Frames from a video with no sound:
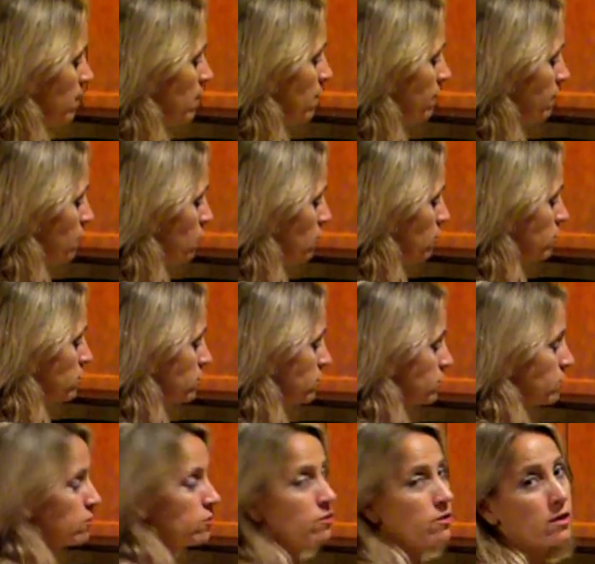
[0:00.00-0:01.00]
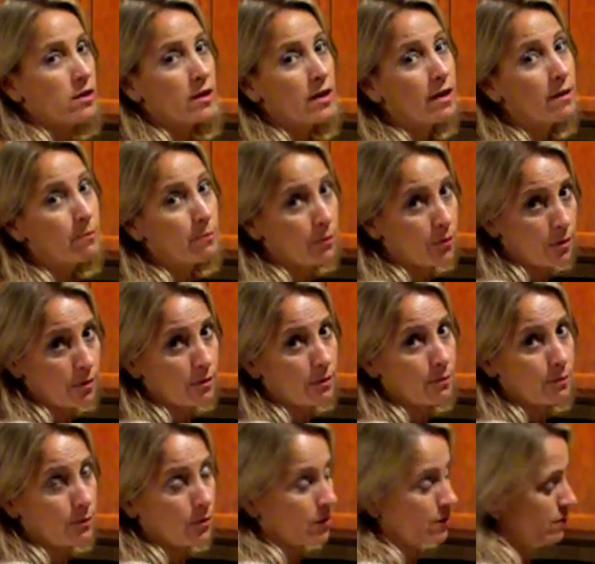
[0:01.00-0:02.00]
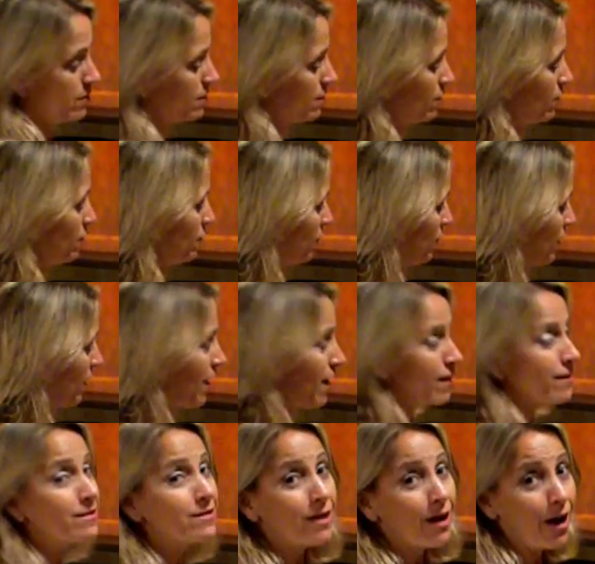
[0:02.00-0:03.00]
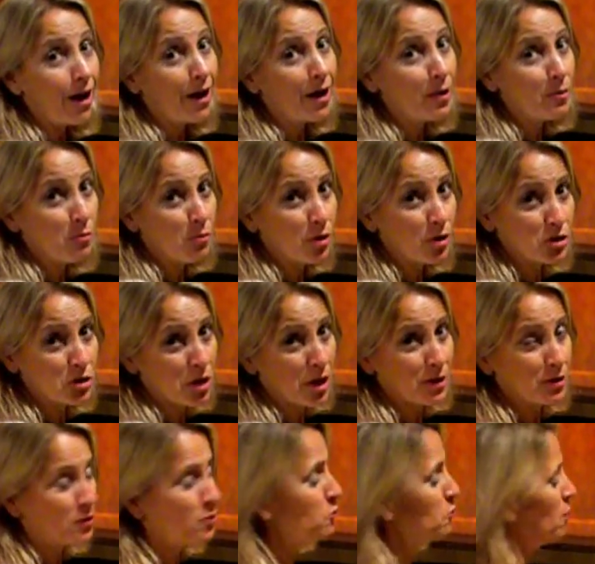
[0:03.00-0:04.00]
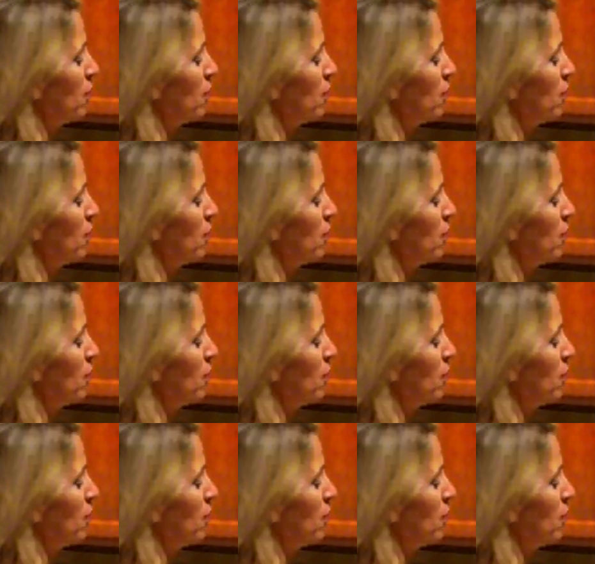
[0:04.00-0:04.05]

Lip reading: Now, of course, you can eat more than one serving at a time, which I